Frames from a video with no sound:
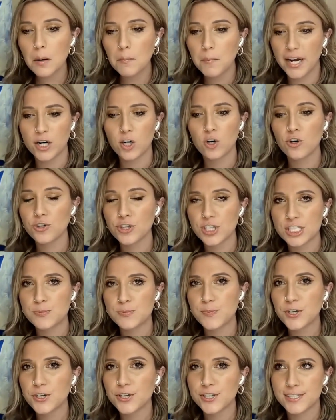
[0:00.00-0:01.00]
my current
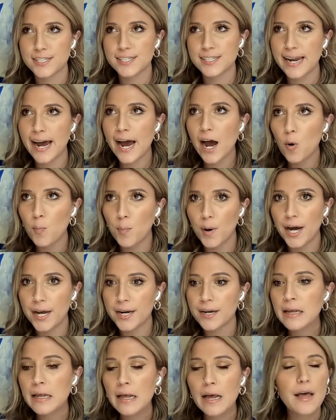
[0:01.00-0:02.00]
experiences now,
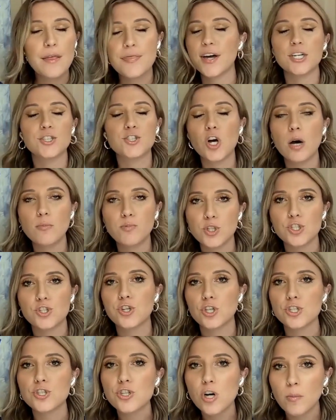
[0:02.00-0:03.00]
but that job just
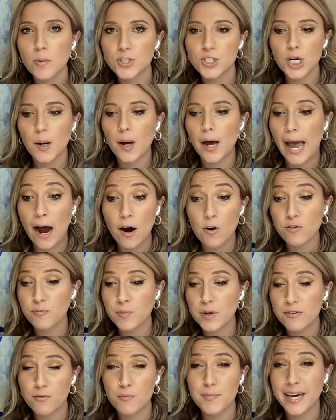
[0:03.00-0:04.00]
took so much out
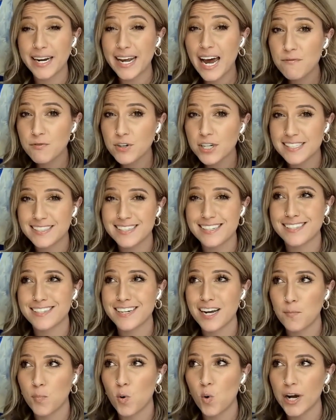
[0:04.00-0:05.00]
of me from that advocacy
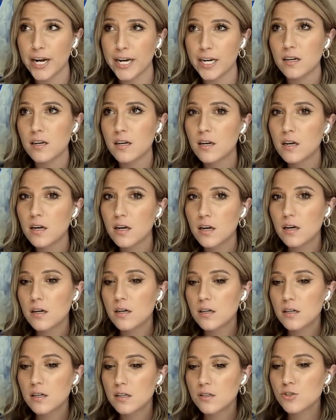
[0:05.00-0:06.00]
standpoint.
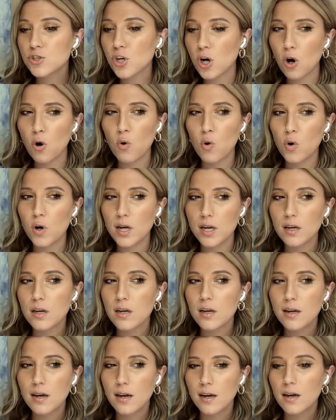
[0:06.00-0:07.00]
So
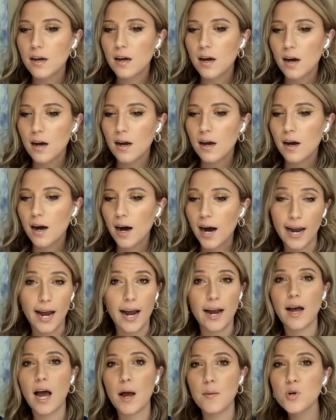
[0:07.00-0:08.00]

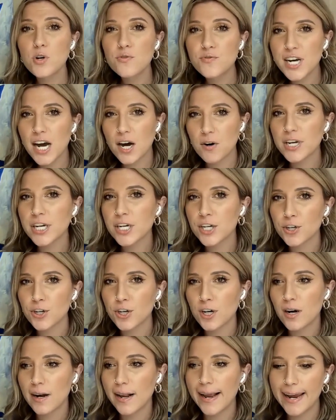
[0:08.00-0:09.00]
I moved down
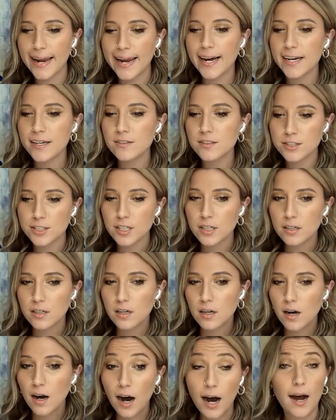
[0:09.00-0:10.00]
here and
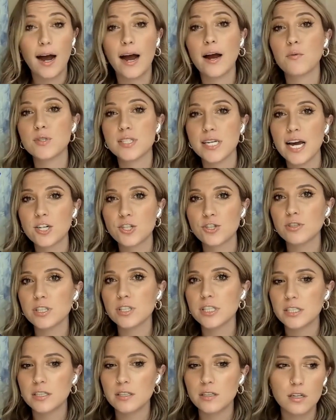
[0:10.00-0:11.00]
I was
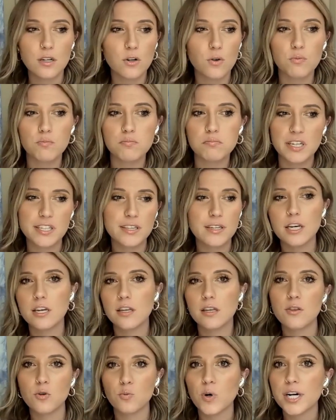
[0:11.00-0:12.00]
actually,
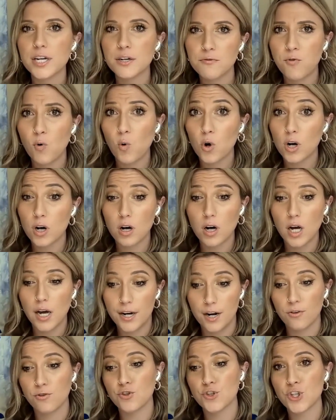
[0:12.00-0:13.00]
in the running for
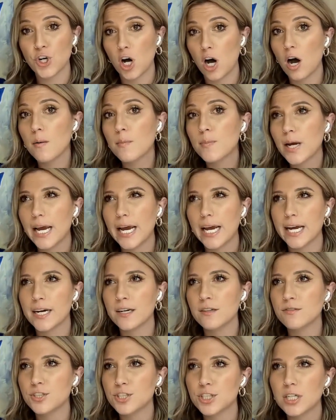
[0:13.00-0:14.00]
another job
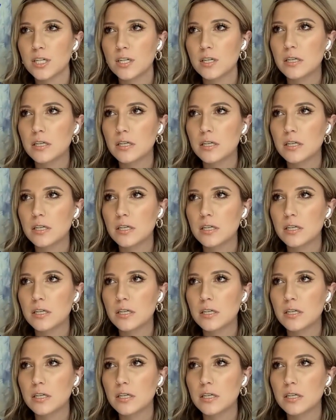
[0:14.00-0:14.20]
and